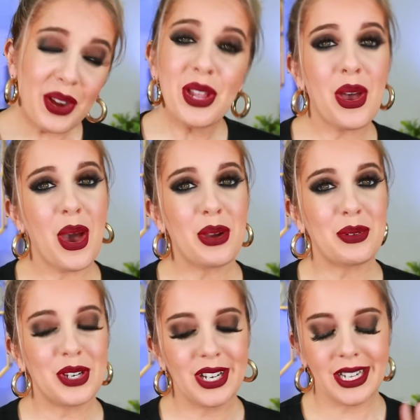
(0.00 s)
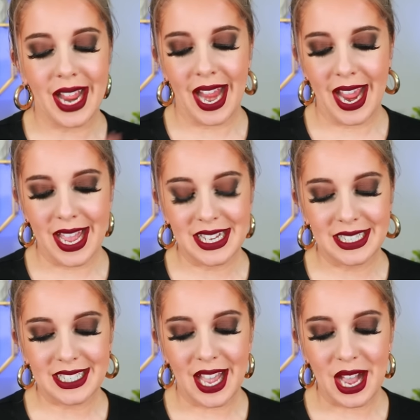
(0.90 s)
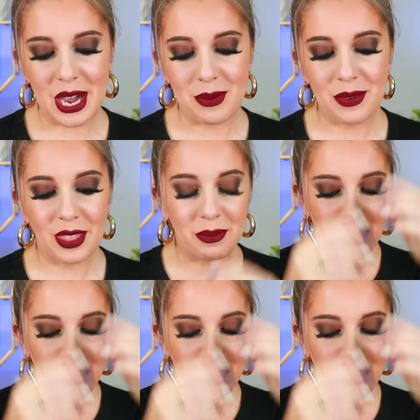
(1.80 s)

Very awkward. And um, the